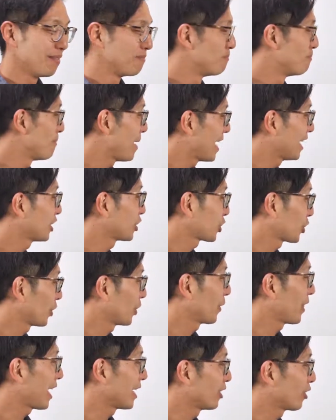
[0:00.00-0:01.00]
Make
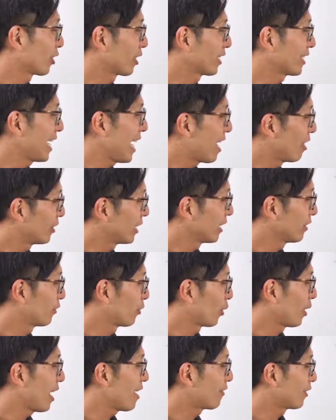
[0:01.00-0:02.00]
sure that you're accounting
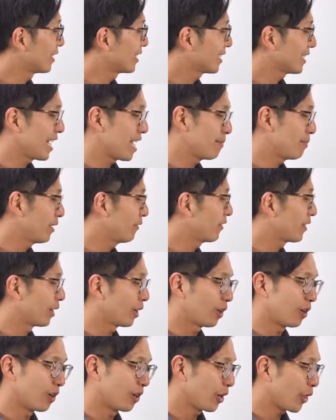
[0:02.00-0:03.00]
for every step. If
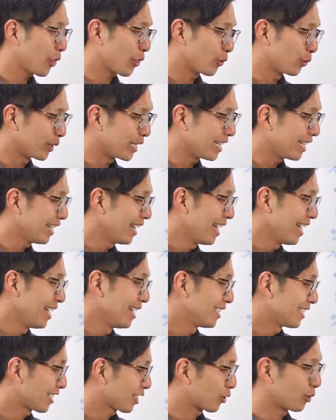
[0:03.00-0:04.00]
there are 3
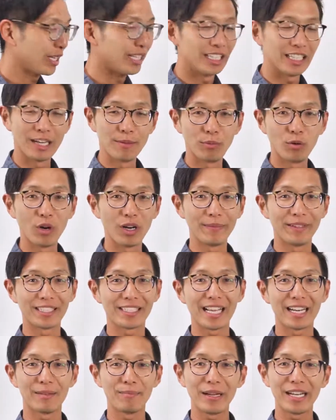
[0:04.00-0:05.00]
screening appointments
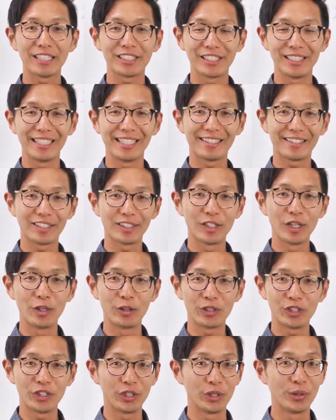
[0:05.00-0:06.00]
that a patient needs to go
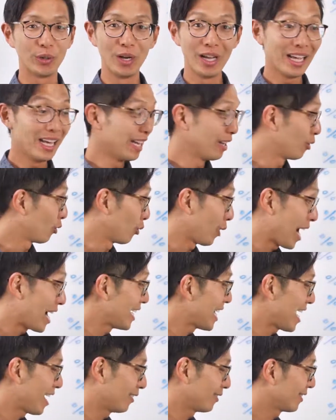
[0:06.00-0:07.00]
to,
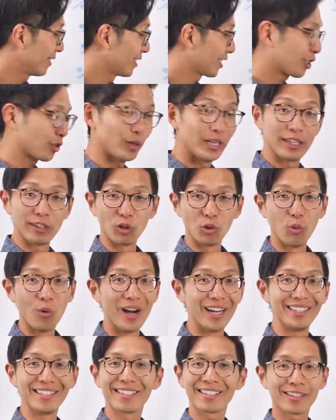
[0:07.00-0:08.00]
write out screener
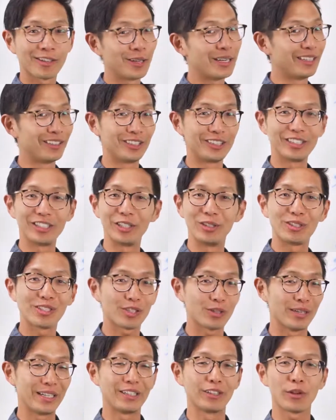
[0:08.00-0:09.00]
1, screener 2,
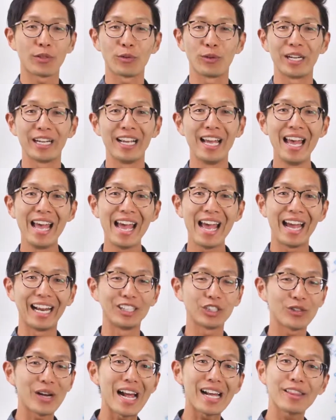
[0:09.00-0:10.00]
screener 3, and
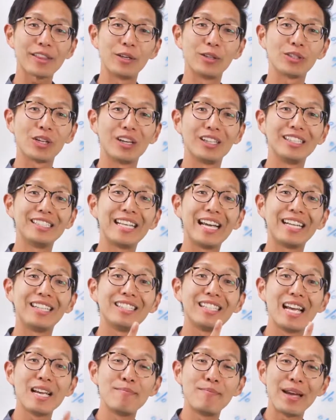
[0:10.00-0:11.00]
track those on a
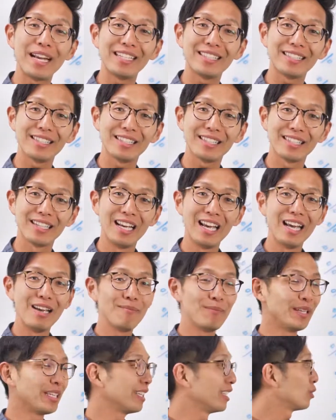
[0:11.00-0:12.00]
day-to-day basis.
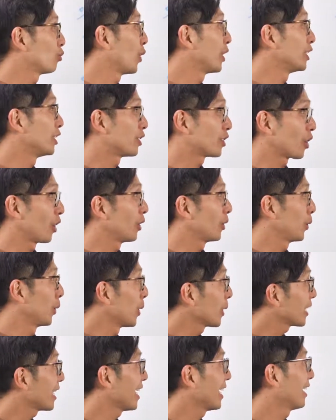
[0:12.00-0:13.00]
Because when you start
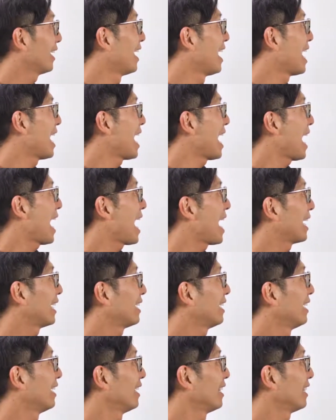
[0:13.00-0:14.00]
looking
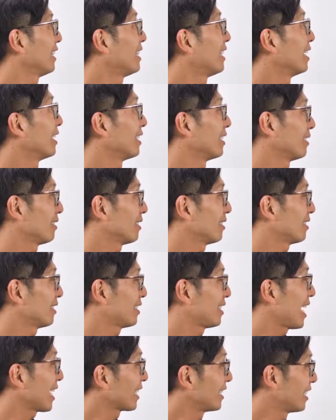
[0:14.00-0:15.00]
at the
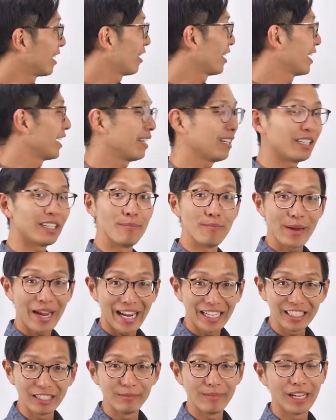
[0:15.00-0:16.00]
secondary
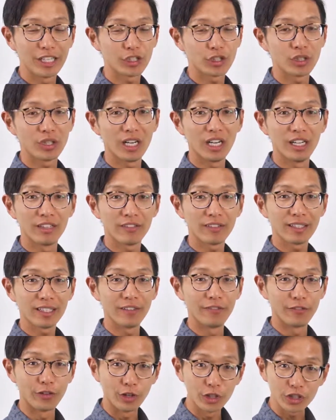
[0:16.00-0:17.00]
companion measure of
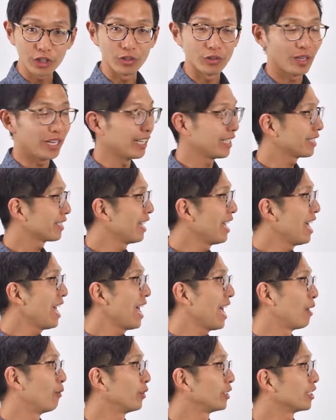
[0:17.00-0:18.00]
conversion rates,
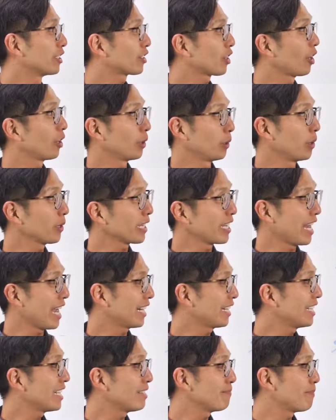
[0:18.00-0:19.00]
and when you start looking
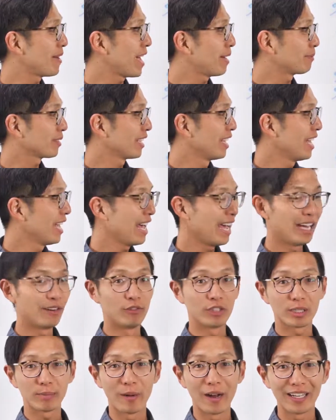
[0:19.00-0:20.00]
at heat maps and
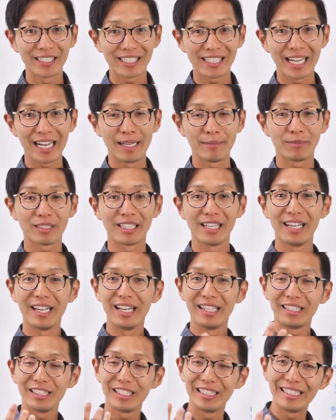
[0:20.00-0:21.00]
response times
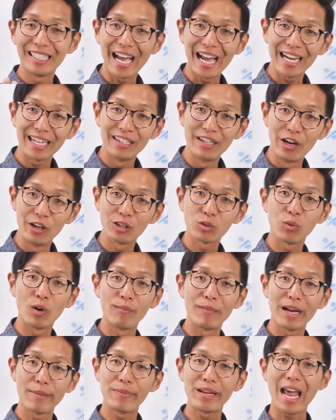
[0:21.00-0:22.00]
to diagnose what
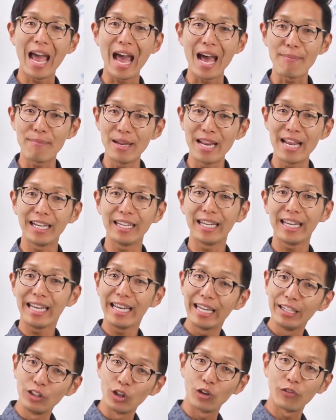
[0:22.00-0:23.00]
might be happening
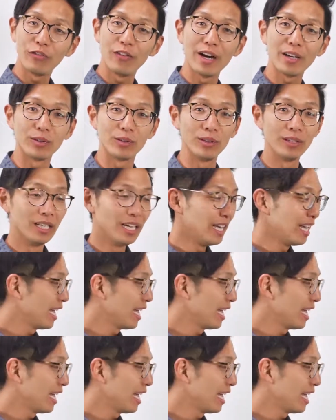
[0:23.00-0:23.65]
in your funnel,